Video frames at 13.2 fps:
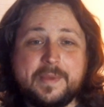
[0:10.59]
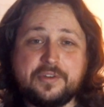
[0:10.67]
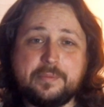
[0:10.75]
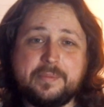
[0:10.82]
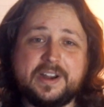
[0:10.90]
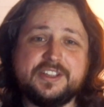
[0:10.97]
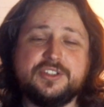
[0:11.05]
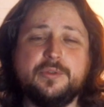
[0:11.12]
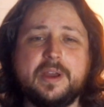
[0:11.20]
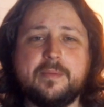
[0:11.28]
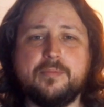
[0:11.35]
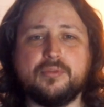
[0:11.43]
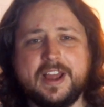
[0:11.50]
everybody, to
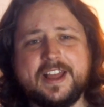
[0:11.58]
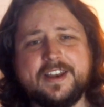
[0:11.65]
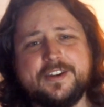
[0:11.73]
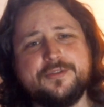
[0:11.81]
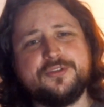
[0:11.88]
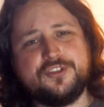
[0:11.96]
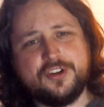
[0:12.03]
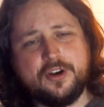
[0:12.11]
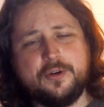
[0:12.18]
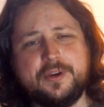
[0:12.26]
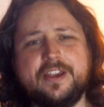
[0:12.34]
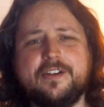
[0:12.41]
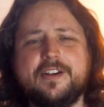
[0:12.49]
a brand new show
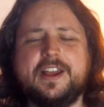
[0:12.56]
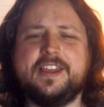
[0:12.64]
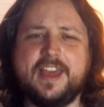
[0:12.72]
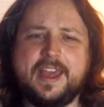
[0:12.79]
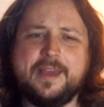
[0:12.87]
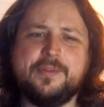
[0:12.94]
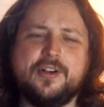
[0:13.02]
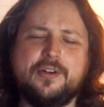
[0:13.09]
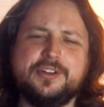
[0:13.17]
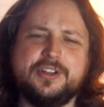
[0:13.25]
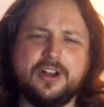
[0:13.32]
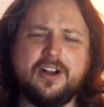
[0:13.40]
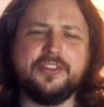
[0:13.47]
here at Game
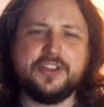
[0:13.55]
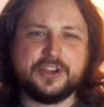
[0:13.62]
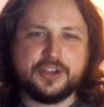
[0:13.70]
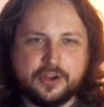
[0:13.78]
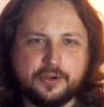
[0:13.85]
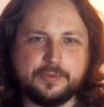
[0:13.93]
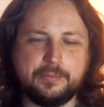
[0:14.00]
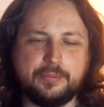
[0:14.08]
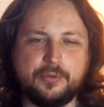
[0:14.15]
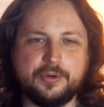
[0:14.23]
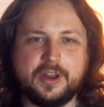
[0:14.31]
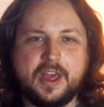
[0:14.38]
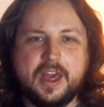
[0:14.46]
Code called The Code
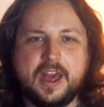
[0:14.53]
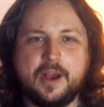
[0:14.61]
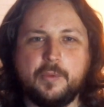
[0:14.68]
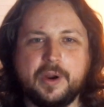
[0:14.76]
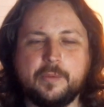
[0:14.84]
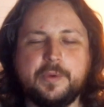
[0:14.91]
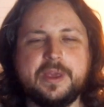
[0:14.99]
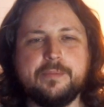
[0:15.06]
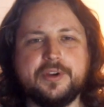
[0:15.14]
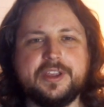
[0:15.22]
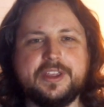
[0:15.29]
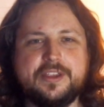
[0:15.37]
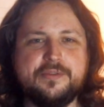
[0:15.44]
Report, where we
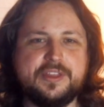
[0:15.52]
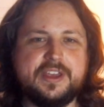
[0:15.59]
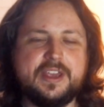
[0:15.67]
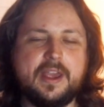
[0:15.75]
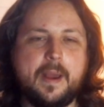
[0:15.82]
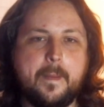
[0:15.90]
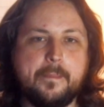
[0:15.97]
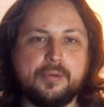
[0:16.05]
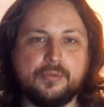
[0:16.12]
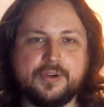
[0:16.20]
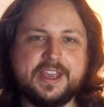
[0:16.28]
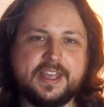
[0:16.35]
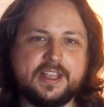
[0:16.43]
bring you the
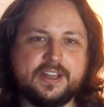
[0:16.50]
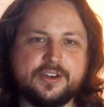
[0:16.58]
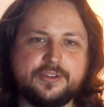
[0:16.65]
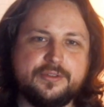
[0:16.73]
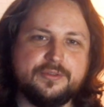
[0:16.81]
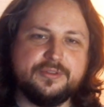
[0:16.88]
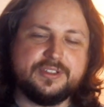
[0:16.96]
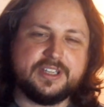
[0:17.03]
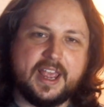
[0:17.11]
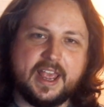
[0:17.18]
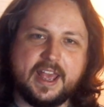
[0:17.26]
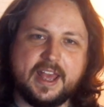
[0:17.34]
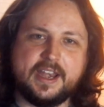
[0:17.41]
breaking news
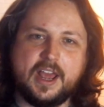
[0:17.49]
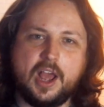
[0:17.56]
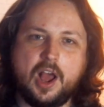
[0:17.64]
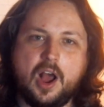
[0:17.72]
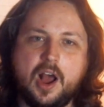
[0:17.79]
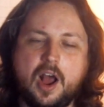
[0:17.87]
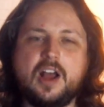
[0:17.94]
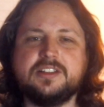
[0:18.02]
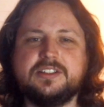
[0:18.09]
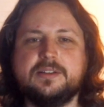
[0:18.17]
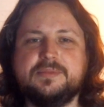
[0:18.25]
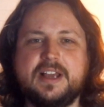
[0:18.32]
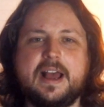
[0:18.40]
and
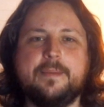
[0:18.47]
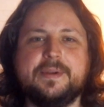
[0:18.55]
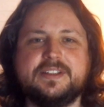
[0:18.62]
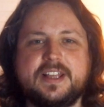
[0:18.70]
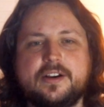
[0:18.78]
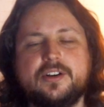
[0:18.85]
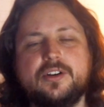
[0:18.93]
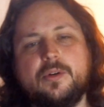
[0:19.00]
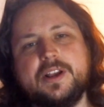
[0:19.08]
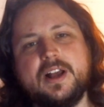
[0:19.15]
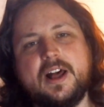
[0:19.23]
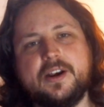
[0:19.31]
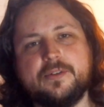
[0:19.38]
awesome topics that are
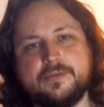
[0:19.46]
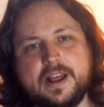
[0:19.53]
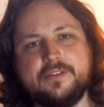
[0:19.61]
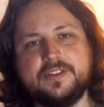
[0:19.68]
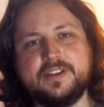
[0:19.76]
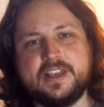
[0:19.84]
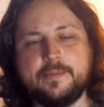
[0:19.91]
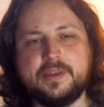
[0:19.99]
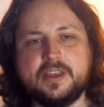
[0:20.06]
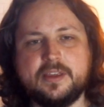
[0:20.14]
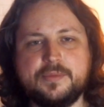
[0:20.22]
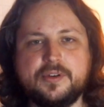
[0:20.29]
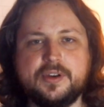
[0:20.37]
going on around the gaming
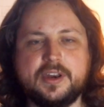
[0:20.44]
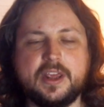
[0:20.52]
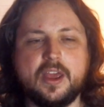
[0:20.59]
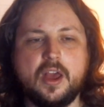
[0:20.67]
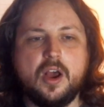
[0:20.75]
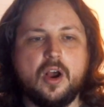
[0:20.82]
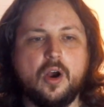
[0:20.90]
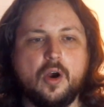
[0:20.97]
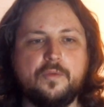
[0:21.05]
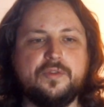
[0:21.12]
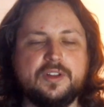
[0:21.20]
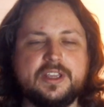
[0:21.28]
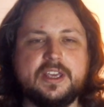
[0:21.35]
community.
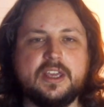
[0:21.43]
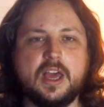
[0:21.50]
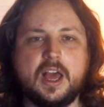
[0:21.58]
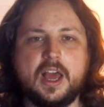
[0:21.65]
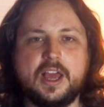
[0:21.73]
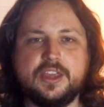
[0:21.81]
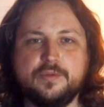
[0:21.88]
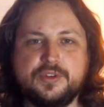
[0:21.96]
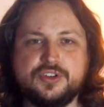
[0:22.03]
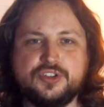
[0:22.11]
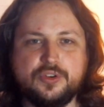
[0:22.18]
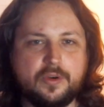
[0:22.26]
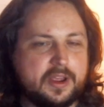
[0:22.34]
Hopefully, uh, you
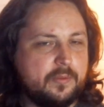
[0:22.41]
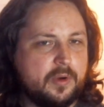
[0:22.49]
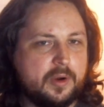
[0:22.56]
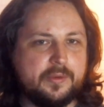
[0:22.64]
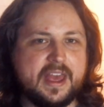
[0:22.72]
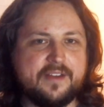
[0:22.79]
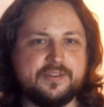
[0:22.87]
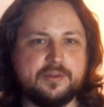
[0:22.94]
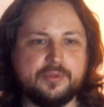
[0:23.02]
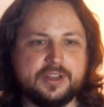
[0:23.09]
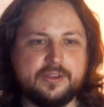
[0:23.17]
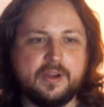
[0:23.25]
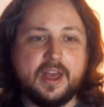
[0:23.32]
enjoy what we have to
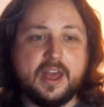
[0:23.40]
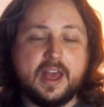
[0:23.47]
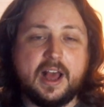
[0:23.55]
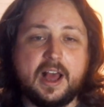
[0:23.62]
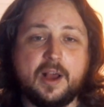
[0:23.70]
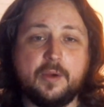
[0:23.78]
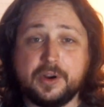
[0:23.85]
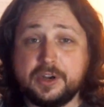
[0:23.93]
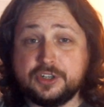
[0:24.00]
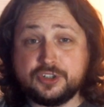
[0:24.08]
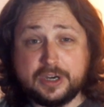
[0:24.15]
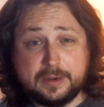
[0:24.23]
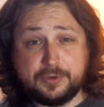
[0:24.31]
bring you. Uh, we're going
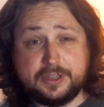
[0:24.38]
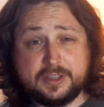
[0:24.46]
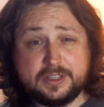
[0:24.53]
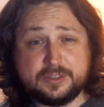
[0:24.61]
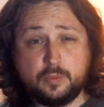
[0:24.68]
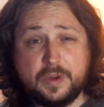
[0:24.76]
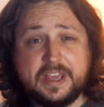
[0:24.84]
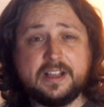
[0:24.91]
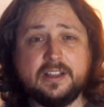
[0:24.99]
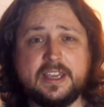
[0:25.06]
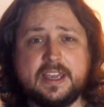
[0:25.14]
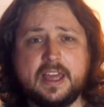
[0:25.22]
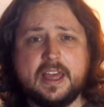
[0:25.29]
to try to bring you this
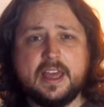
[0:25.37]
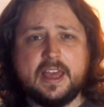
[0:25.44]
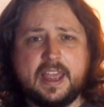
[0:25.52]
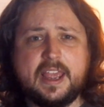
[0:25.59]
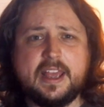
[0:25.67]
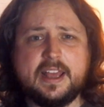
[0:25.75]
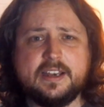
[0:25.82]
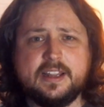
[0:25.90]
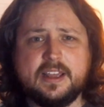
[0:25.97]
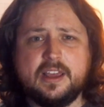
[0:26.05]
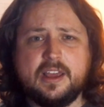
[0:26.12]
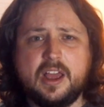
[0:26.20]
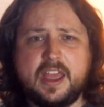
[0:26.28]
weekly and
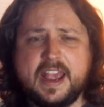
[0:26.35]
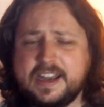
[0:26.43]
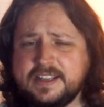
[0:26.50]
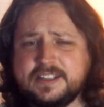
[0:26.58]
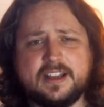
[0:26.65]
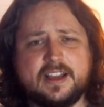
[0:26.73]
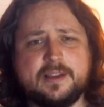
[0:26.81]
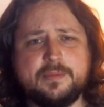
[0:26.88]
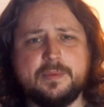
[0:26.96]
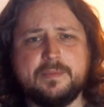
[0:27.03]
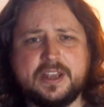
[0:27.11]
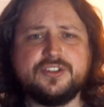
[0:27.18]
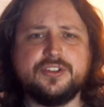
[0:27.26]

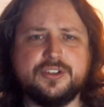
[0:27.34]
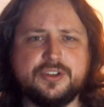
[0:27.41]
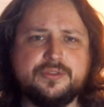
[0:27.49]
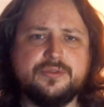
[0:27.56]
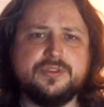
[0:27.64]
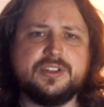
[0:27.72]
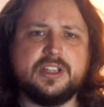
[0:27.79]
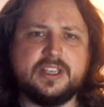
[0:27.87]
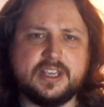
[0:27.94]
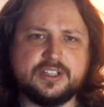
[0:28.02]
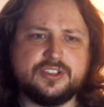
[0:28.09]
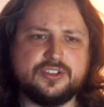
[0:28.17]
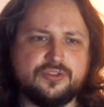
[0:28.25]
anytime major news
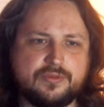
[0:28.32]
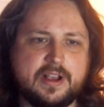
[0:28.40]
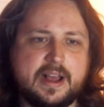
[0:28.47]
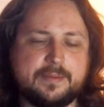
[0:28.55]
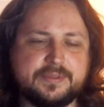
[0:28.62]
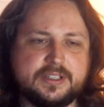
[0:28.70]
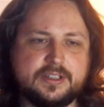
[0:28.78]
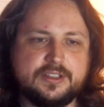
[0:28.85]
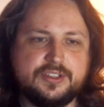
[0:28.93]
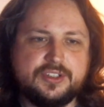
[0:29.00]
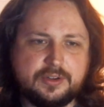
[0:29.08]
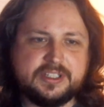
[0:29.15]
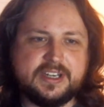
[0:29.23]
gets dropped.
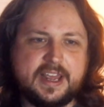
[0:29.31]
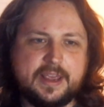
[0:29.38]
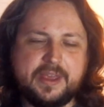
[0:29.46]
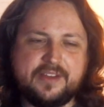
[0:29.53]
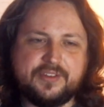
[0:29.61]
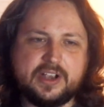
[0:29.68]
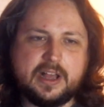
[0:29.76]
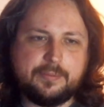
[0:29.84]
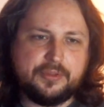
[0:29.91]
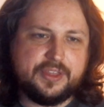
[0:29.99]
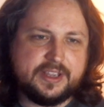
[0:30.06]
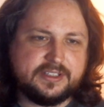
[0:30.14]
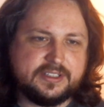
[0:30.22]
So today we have a couple
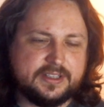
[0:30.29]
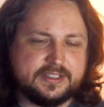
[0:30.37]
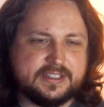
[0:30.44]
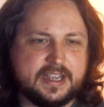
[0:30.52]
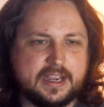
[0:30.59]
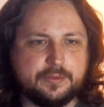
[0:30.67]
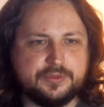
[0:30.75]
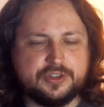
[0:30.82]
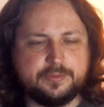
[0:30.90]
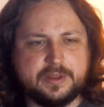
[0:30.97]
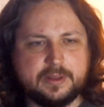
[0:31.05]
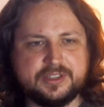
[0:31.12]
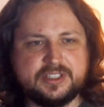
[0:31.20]
things on the docket which
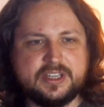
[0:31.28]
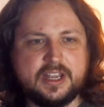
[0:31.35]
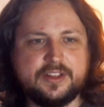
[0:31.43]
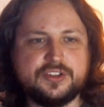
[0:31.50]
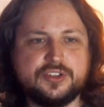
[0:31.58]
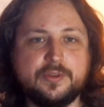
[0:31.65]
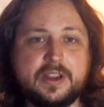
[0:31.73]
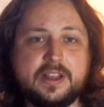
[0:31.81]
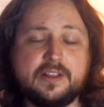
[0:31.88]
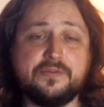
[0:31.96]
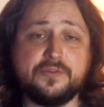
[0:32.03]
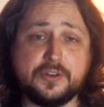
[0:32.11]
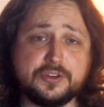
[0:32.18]
you'll be able to see on the screen.
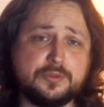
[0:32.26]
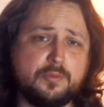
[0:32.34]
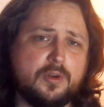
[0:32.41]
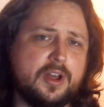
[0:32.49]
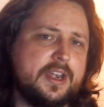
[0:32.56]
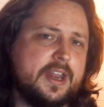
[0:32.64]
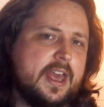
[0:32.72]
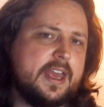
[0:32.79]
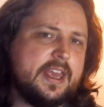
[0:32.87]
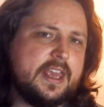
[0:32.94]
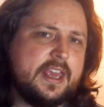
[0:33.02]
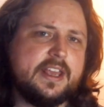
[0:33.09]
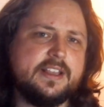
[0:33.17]
The first one
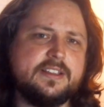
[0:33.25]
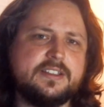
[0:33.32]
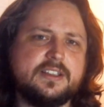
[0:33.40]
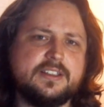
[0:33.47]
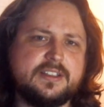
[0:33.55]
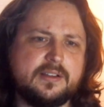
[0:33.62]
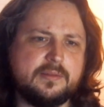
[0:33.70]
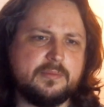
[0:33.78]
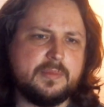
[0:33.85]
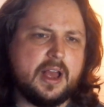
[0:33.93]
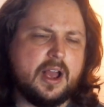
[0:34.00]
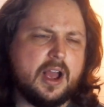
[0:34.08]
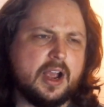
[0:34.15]
is some
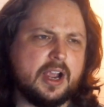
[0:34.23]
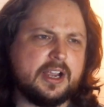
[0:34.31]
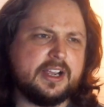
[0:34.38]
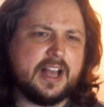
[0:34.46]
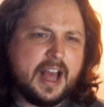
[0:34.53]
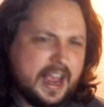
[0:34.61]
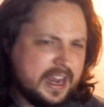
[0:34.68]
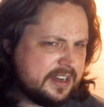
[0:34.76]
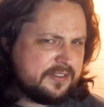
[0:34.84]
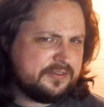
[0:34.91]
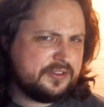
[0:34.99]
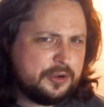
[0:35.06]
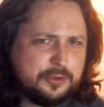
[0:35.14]
kind
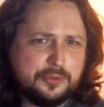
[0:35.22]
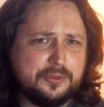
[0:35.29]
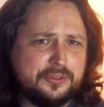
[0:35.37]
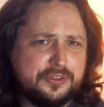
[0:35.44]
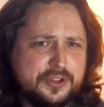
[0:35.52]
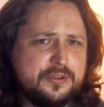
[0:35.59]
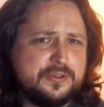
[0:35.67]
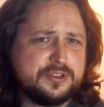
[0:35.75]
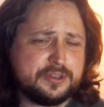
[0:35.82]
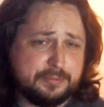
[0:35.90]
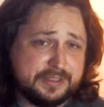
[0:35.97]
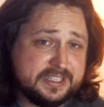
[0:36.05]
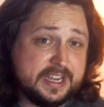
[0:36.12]
of cool news
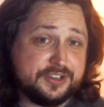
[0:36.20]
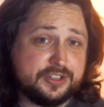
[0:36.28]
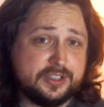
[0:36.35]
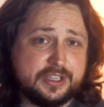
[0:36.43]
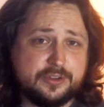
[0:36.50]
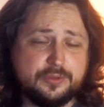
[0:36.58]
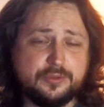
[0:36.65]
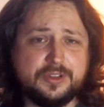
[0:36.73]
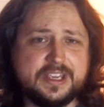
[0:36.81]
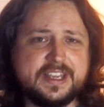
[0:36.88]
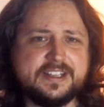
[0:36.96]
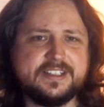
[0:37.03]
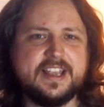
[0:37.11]
or potentially cool
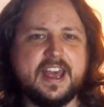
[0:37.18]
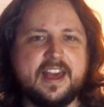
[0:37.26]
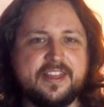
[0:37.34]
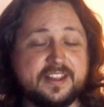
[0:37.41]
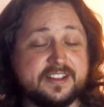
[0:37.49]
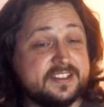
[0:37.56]
hints that